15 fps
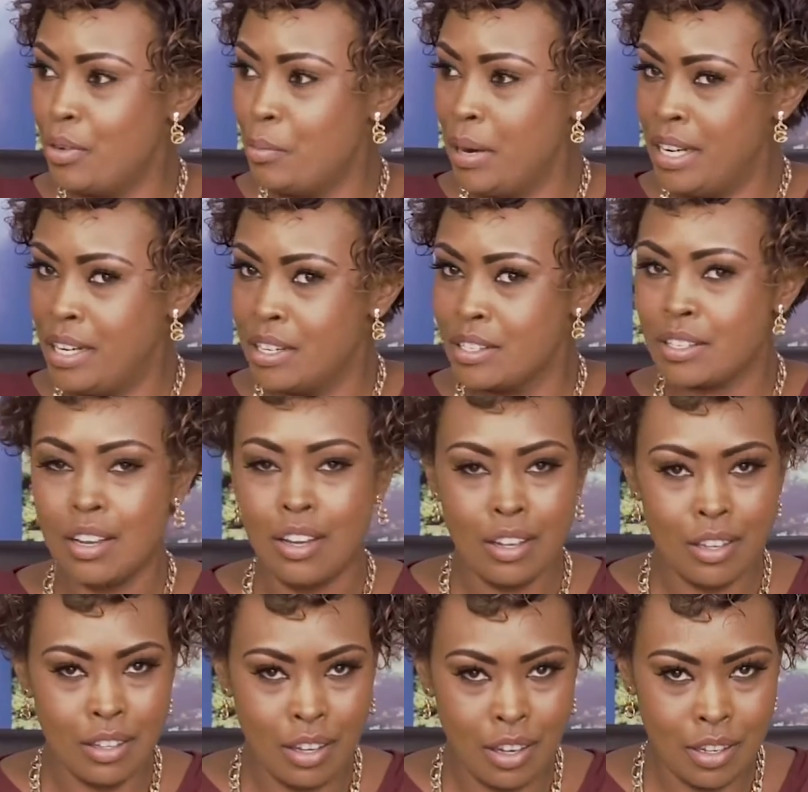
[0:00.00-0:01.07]
for minors?
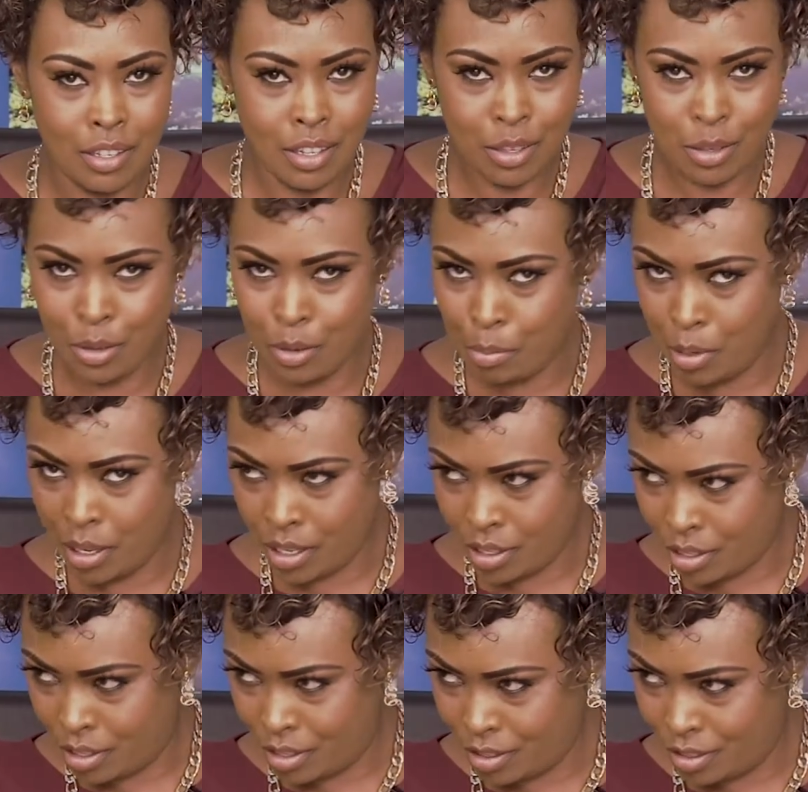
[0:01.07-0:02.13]
The answer is no,
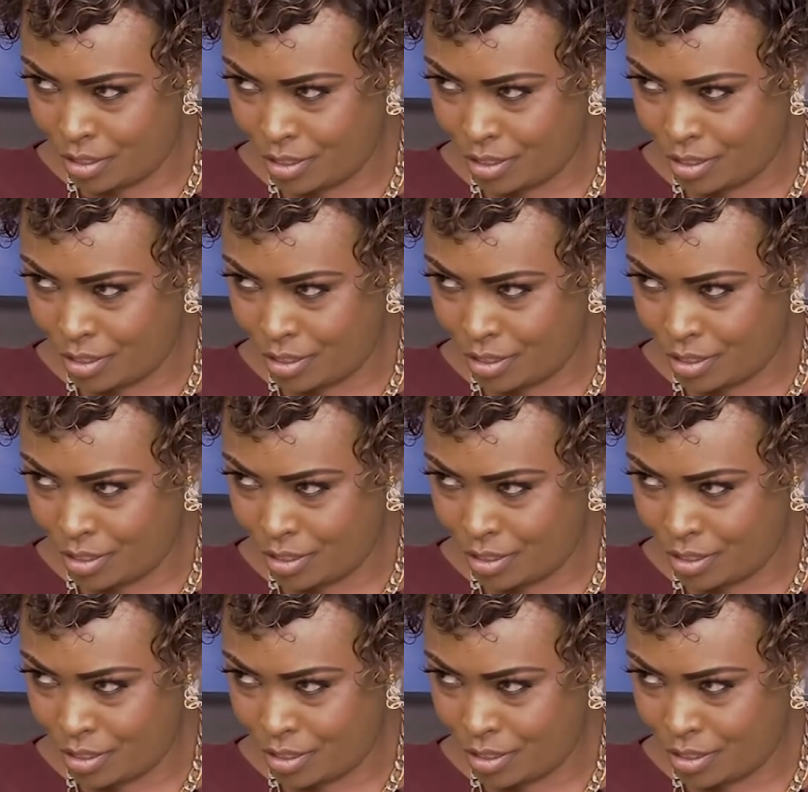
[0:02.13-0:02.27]
but.